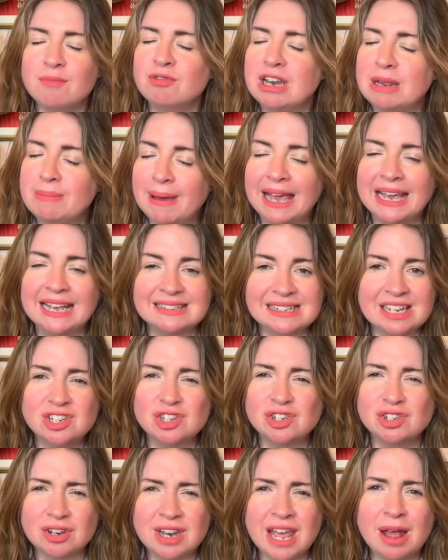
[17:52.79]
really paying
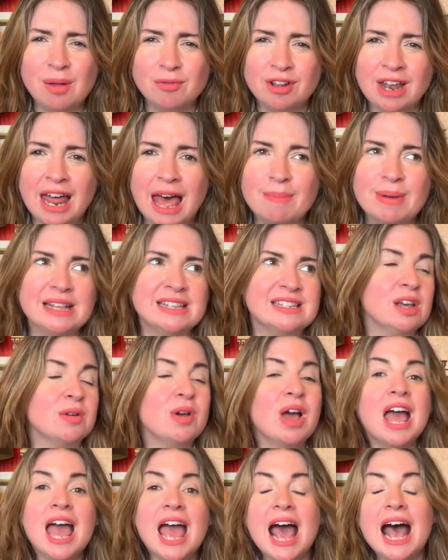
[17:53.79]
attention to unhelpful habits. So
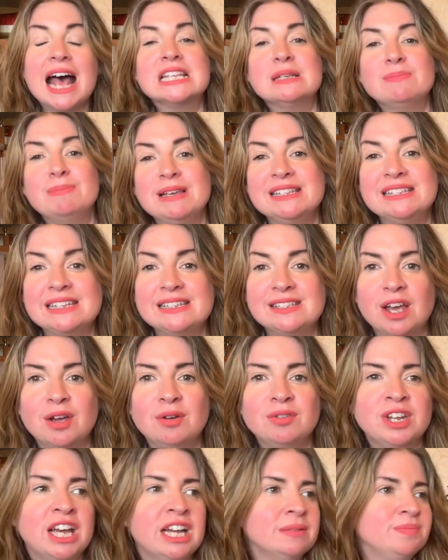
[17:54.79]
as a business
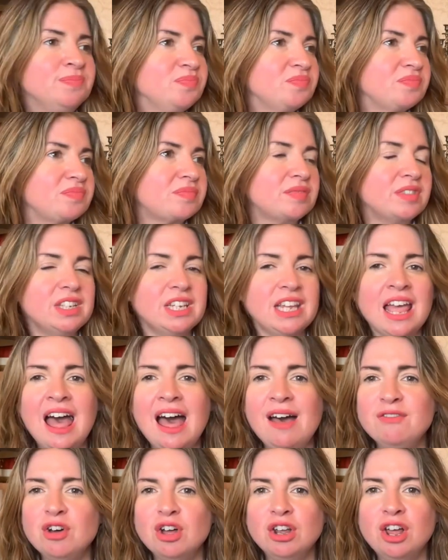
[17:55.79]
owner,
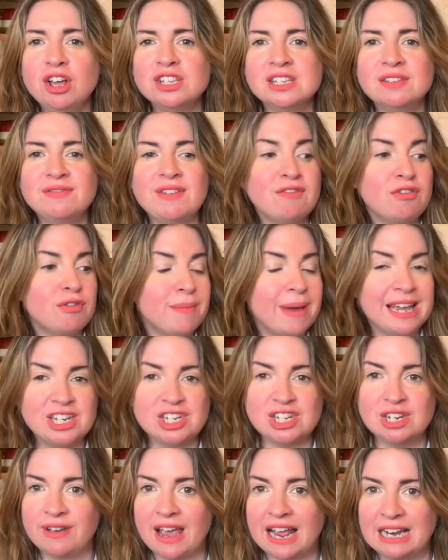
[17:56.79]
I've got lots of
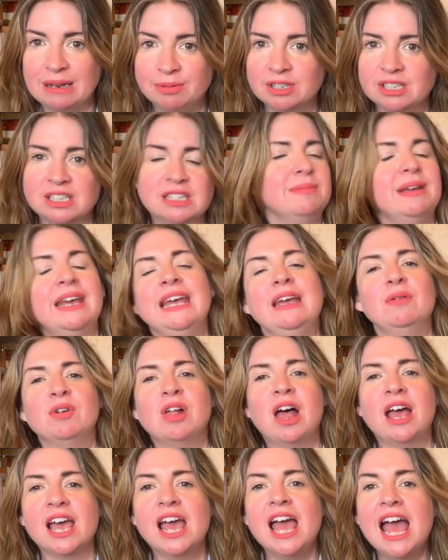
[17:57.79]
information available to me,
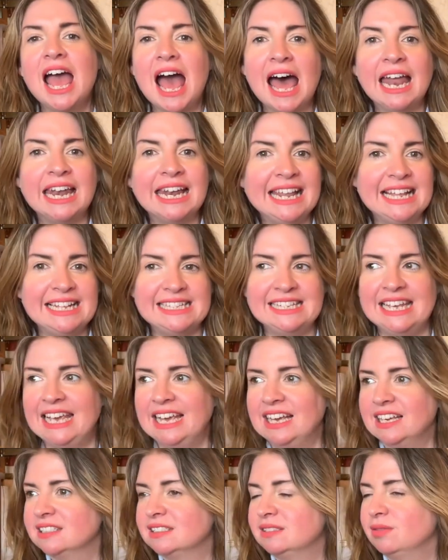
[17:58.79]
like
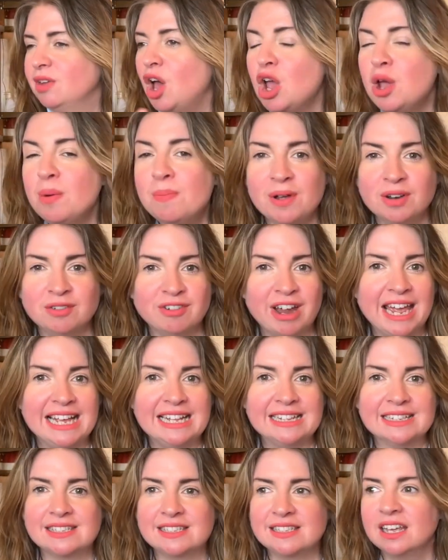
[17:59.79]
analytics, open
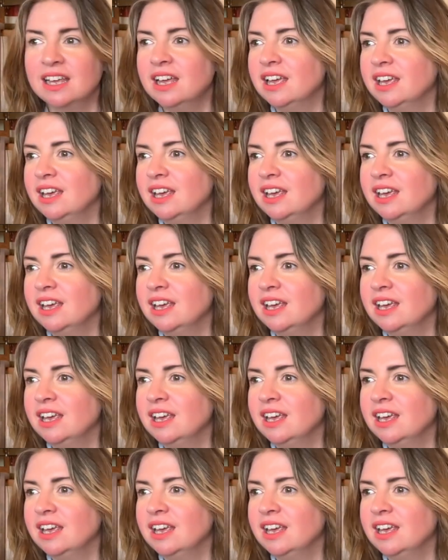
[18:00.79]
rates,